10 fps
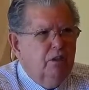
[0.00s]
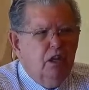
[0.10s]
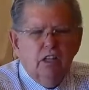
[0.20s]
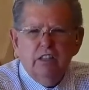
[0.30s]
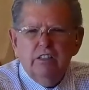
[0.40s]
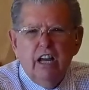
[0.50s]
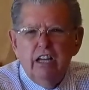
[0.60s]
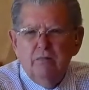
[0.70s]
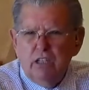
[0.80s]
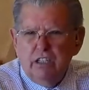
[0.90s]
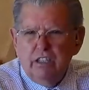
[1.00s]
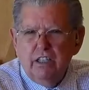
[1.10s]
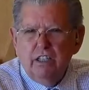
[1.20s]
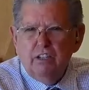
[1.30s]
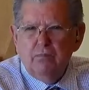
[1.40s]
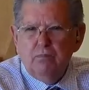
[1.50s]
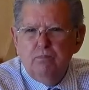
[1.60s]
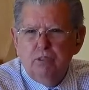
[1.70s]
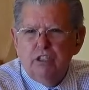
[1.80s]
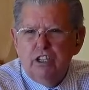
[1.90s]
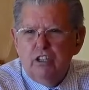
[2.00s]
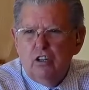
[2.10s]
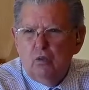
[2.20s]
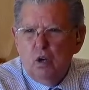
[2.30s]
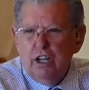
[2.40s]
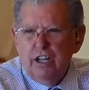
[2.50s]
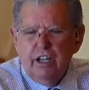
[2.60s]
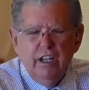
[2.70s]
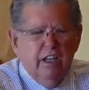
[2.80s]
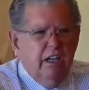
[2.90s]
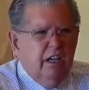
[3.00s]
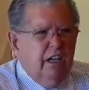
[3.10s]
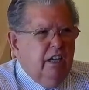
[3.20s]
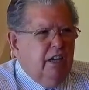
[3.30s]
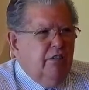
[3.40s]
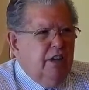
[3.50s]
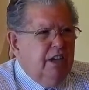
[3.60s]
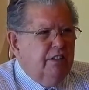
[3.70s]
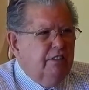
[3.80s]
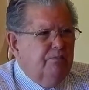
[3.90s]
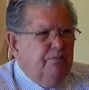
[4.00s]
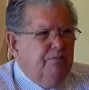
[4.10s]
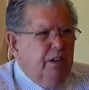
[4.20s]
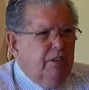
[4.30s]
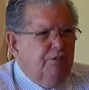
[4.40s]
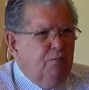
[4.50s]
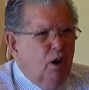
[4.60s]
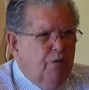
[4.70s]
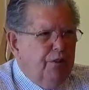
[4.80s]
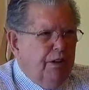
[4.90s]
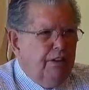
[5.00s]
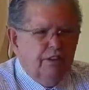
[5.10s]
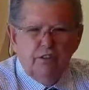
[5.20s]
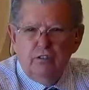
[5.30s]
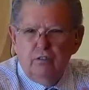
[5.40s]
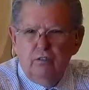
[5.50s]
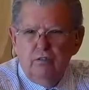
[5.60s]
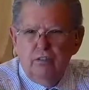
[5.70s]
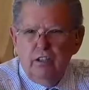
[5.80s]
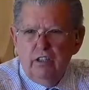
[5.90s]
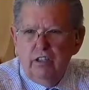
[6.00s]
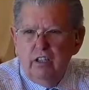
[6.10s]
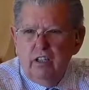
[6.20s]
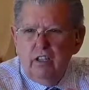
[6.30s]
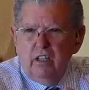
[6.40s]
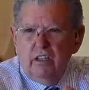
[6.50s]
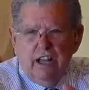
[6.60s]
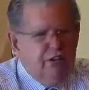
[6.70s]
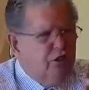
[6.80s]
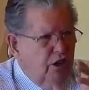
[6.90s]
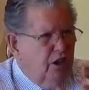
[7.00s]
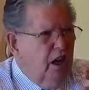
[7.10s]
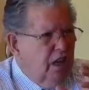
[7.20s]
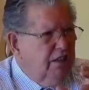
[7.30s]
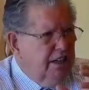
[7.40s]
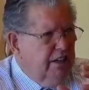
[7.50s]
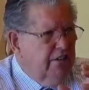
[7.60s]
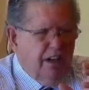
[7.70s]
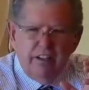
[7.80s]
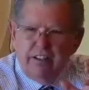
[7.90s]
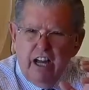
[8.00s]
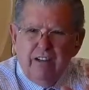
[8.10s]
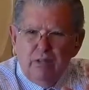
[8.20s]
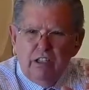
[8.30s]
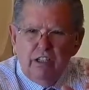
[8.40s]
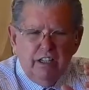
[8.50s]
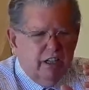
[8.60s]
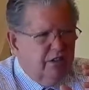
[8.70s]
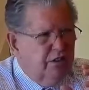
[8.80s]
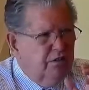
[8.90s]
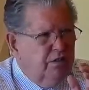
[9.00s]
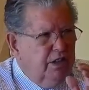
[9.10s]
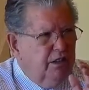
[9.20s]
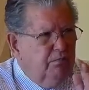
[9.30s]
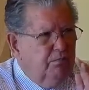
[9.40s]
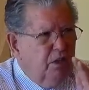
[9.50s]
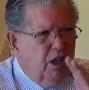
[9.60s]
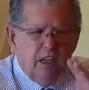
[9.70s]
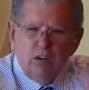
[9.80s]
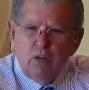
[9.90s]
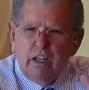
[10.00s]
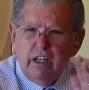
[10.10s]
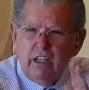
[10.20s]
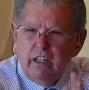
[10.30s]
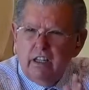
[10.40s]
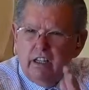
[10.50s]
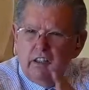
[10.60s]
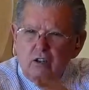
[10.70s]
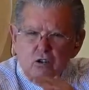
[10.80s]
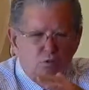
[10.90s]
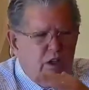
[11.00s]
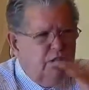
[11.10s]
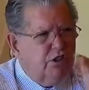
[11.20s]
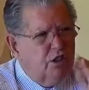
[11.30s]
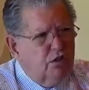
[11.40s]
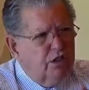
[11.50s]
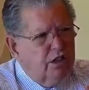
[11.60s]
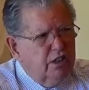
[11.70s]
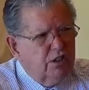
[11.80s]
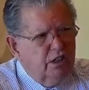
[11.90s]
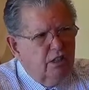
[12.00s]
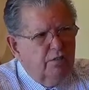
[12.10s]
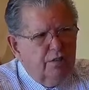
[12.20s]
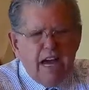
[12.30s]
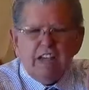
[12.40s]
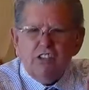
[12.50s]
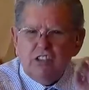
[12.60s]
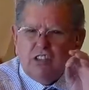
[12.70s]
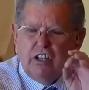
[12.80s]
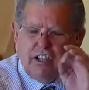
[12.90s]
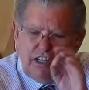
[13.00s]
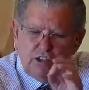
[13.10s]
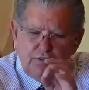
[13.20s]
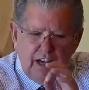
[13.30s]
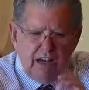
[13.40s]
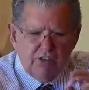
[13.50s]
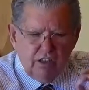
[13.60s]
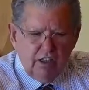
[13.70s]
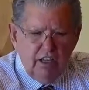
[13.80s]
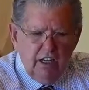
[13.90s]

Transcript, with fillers: cut a diamond in a particular way that is perfect to the nature and content of that diamond. And then cut away in those ways so that these little facets and each facet